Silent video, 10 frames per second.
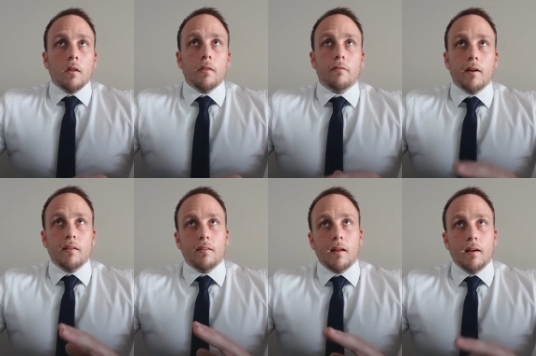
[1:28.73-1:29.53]
The
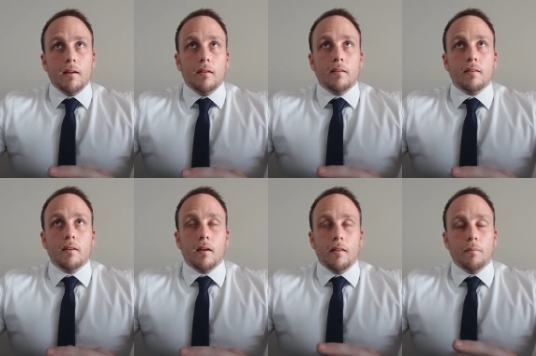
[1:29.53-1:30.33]
reason that is,
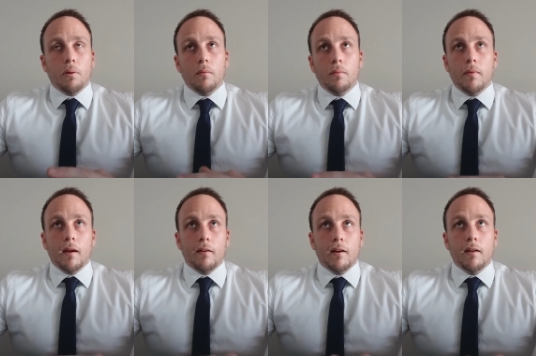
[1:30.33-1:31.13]
and the problem
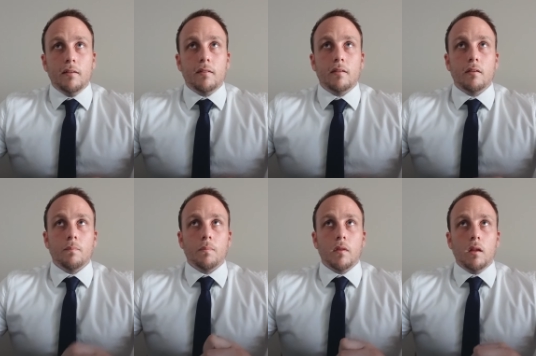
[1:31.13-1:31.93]
there is,
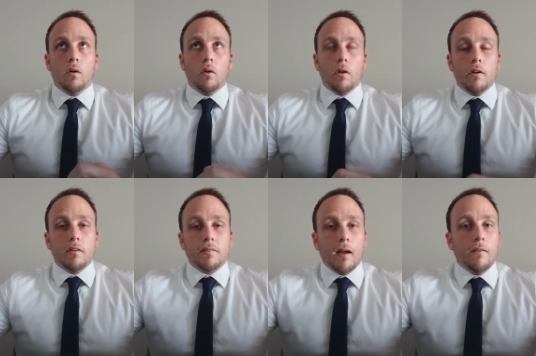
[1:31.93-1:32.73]
although you're
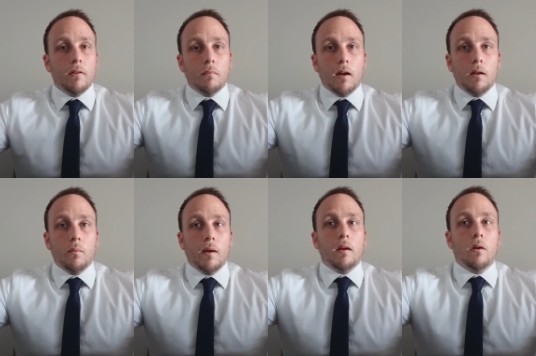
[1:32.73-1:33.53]
saving money
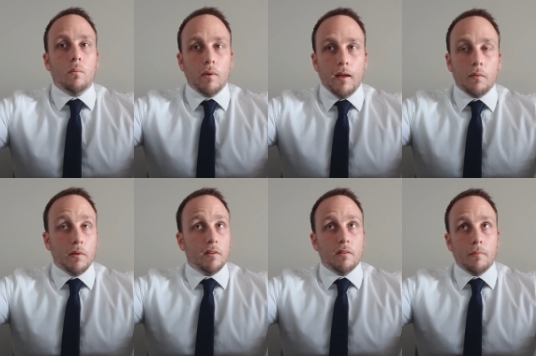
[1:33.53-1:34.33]
week on week,
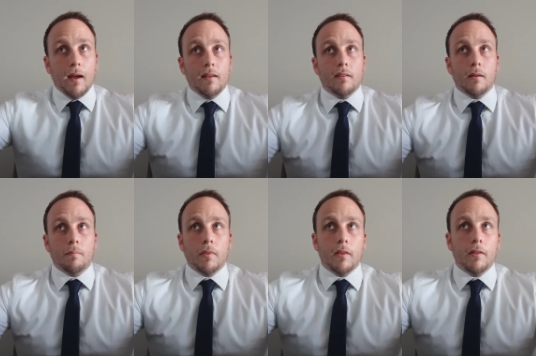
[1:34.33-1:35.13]
which is
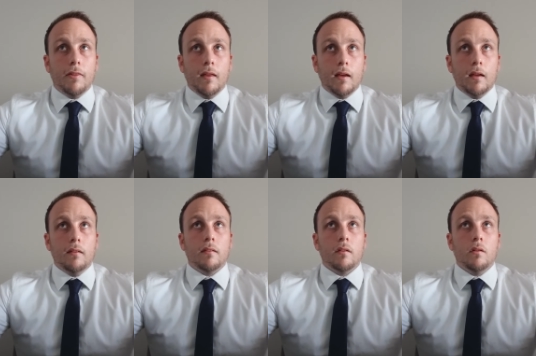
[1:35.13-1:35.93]
amazing, the thing
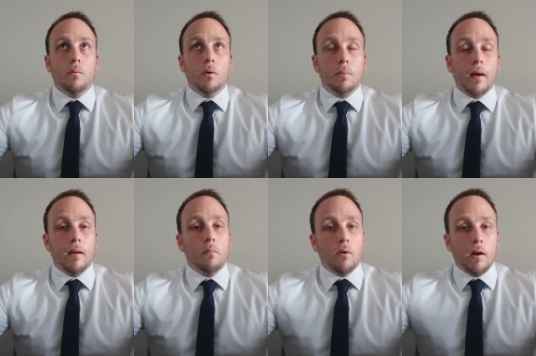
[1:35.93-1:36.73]
is you will pay
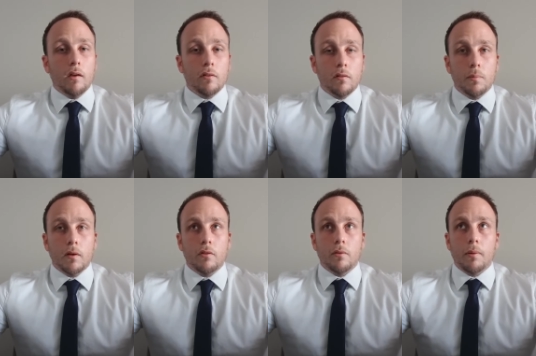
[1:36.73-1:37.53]
more interest
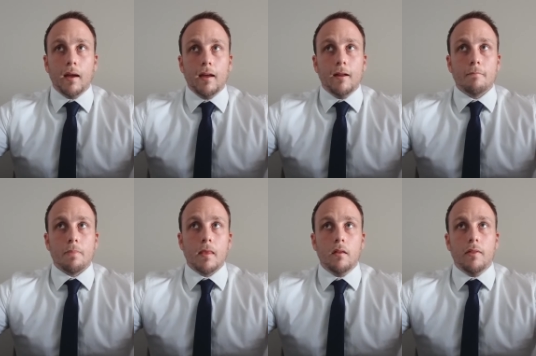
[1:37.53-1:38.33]
because you're paying
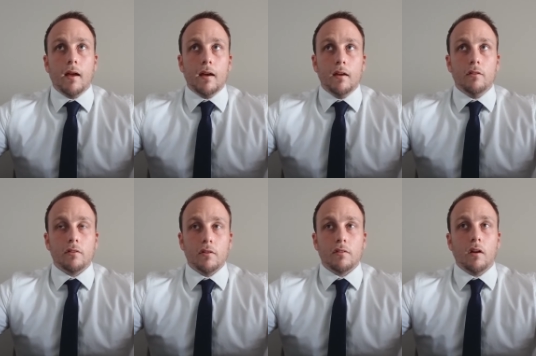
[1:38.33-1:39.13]
that
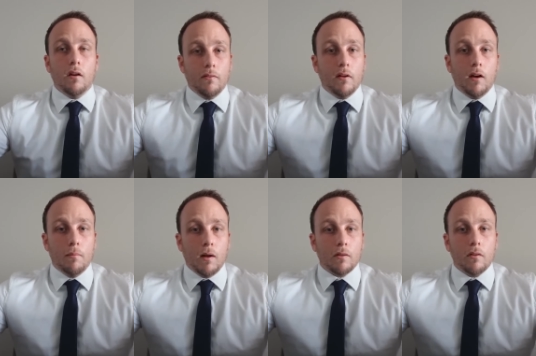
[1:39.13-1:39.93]
interest over a
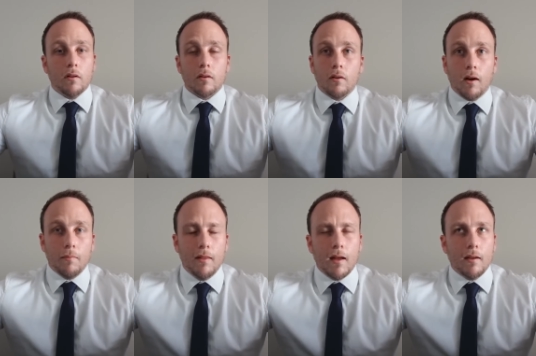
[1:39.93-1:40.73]
much longer
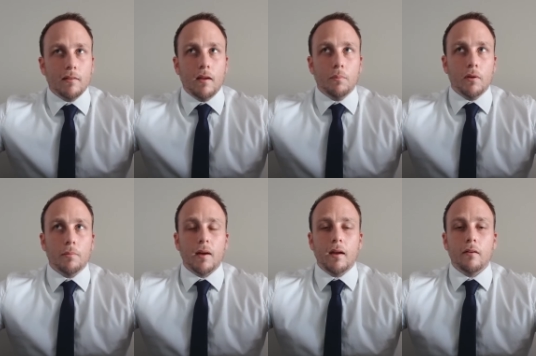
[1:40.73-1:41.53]
time. In that example, you're
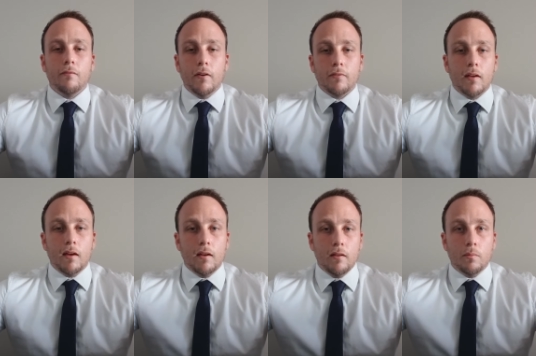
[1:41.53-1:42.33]
paying
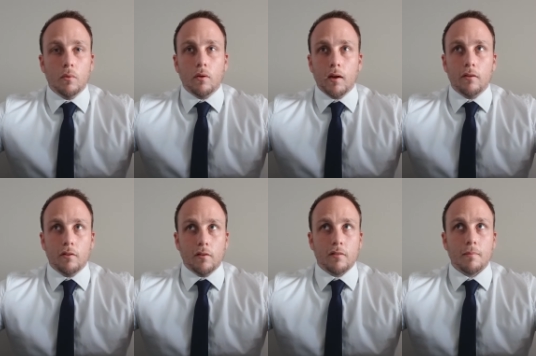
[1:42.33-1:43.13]
15 years more
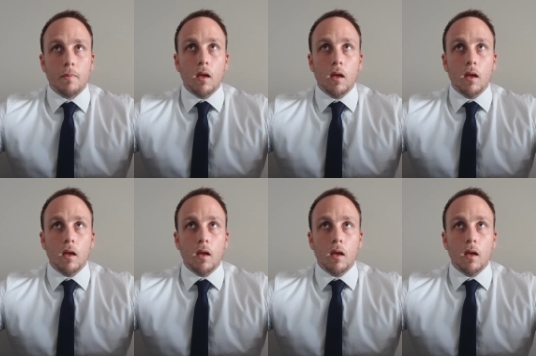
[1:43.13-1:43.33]
interest.